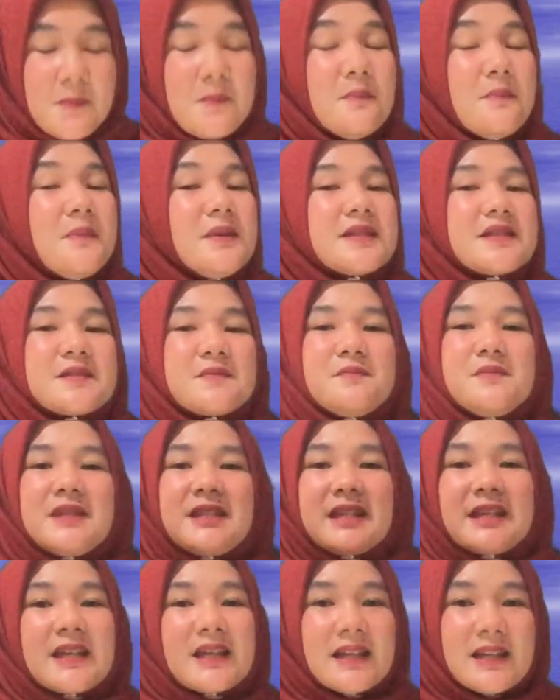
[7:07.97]
must be
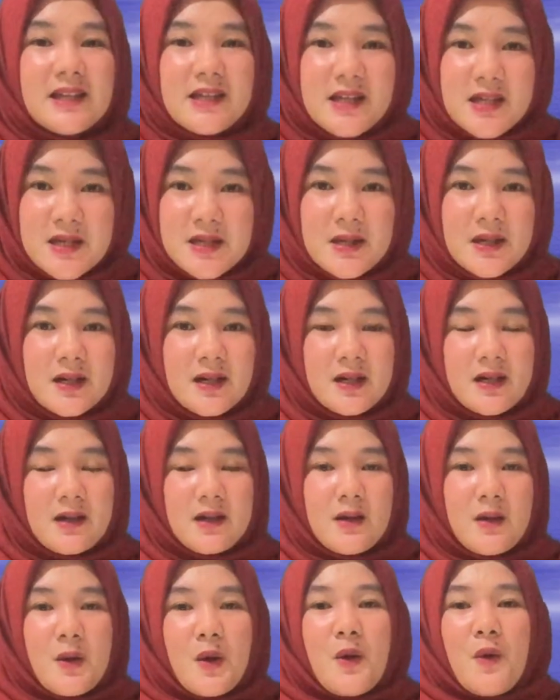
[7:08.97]
clear
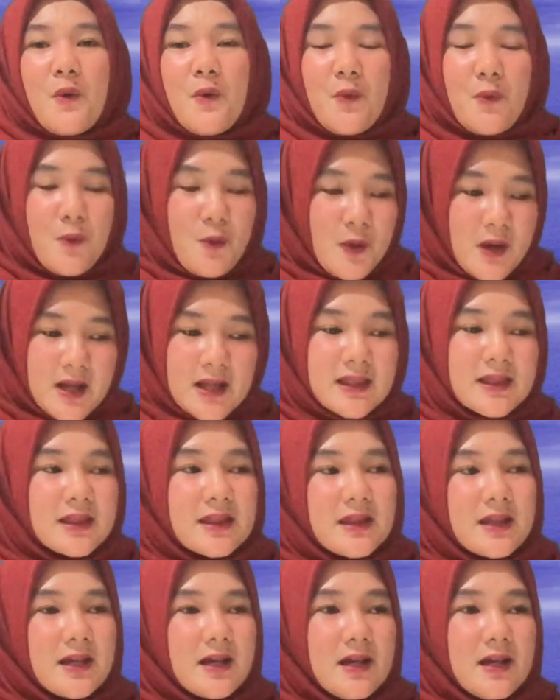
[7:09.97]
what